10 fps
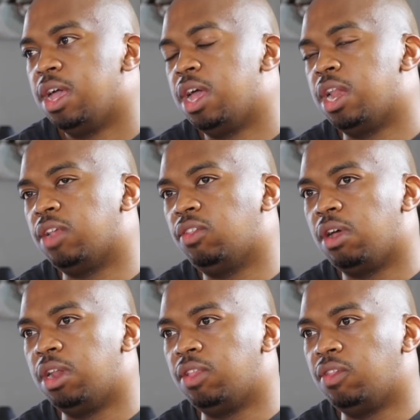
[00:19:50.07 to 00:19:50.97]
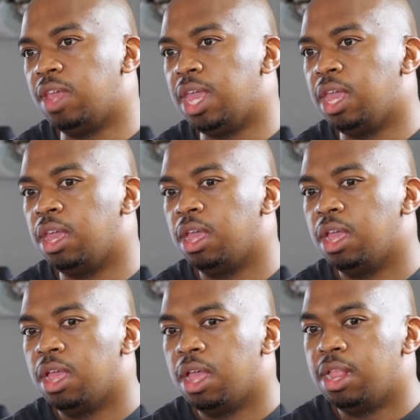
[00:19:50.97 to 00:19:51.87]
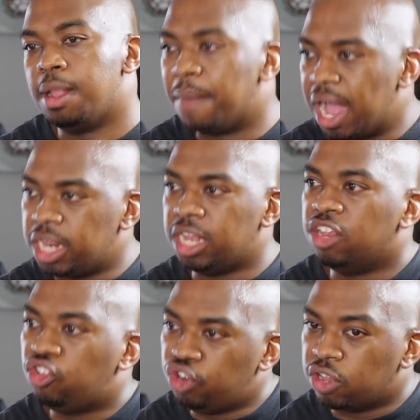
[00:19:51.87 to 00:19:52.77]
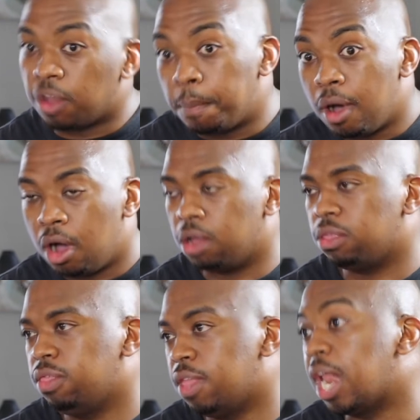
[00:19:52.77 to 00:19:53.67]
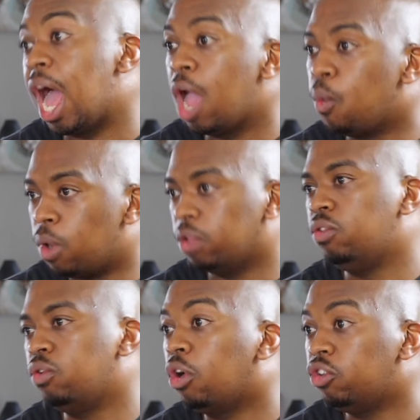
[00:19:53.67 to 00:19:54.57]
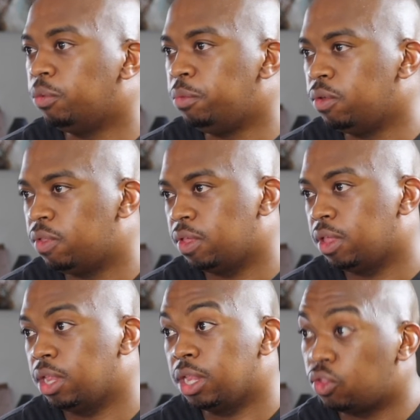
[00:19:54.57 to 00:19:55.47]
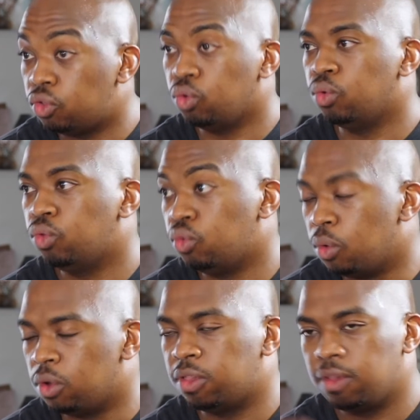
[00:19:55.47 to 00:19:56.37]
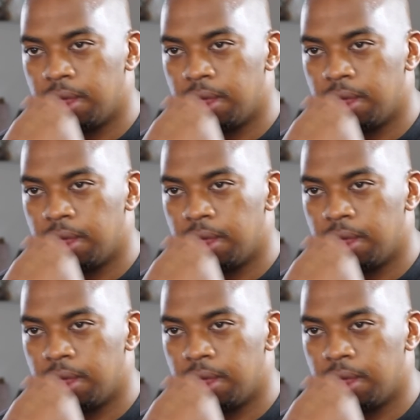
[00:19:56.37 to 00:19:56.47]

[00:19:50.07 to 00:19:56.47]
and I started seeing the mining industry as a path that I want to contribute towards,